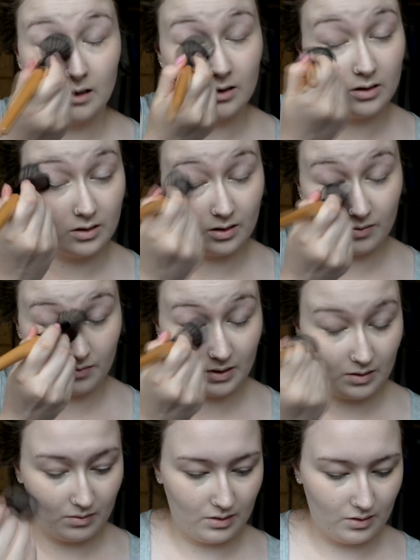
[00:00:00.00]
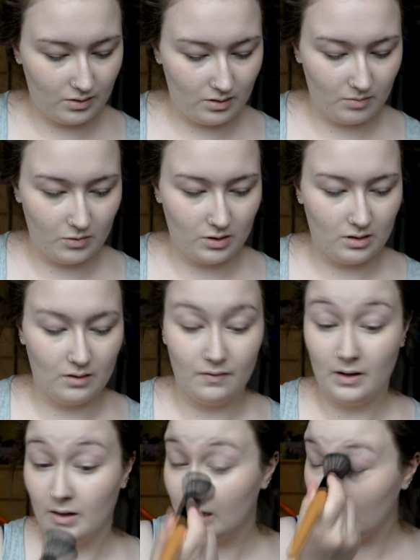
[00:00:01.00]
I don't really want to do too much of the
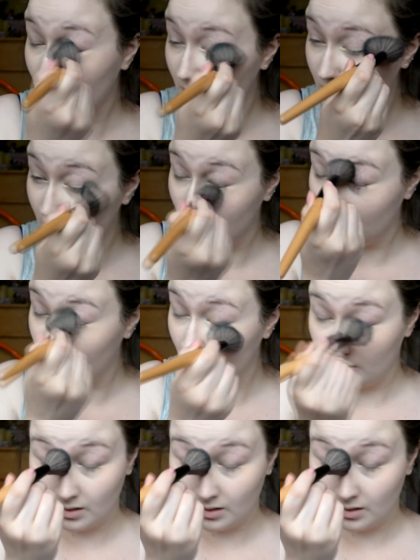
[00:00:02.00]
foundation.